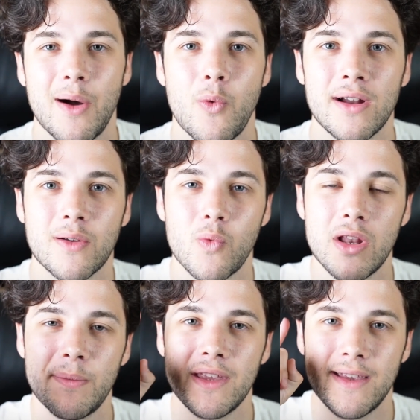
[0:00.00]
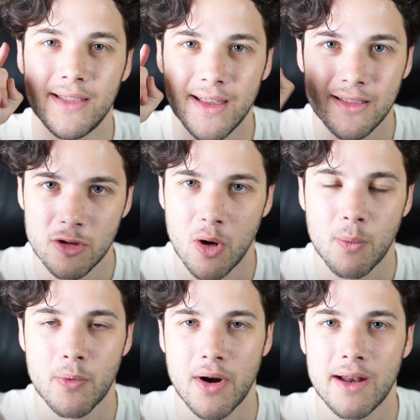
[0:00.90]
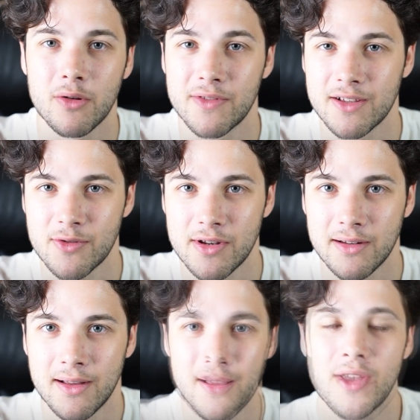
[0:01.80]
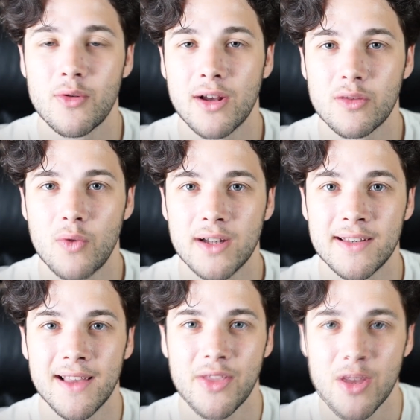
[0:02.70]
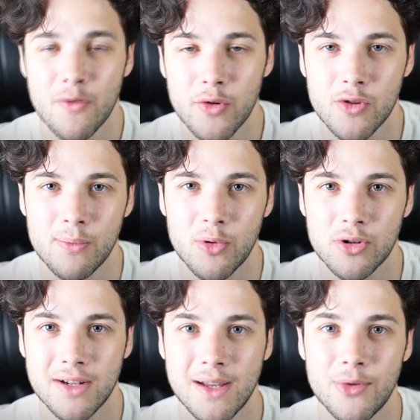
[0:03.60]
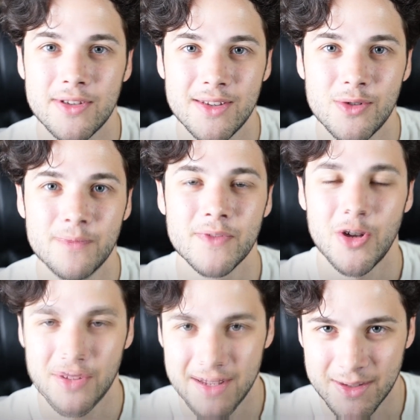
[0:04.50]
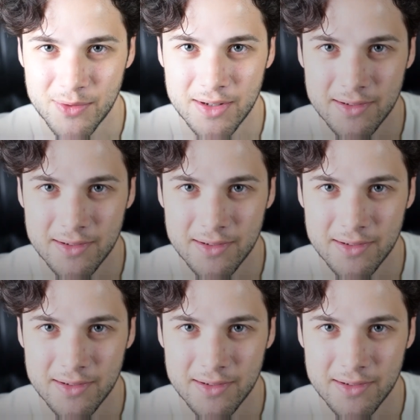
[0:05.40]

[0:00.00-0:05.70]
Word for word: That one will be in the top right of the screen. Thank you guys for watching, thank you for the support, and I we will see you on the next